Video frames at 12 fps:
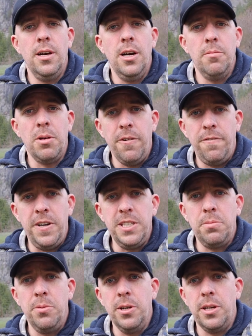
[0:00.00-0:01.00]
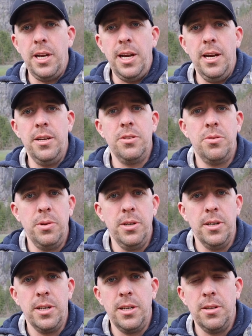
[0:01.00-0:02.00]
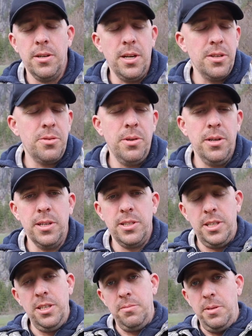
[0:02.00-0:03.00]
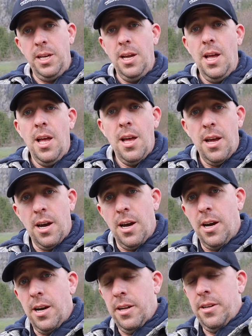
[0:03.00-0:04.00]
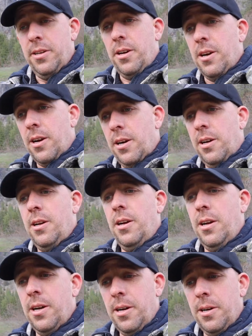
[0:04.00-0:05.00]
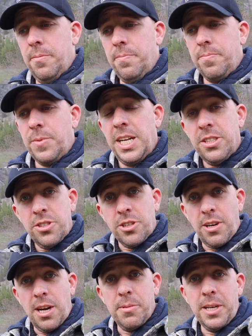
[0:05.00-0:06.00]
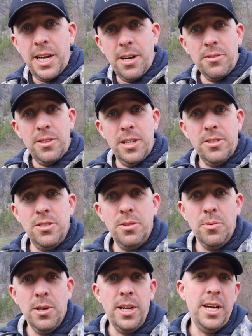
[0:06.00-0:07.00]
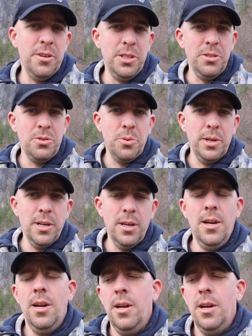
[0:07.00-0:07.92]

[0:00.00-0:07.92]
our Facebook and Twitter, or not Twitter, excuse me, and our Instagram account. There's the word. I don't use Twitter.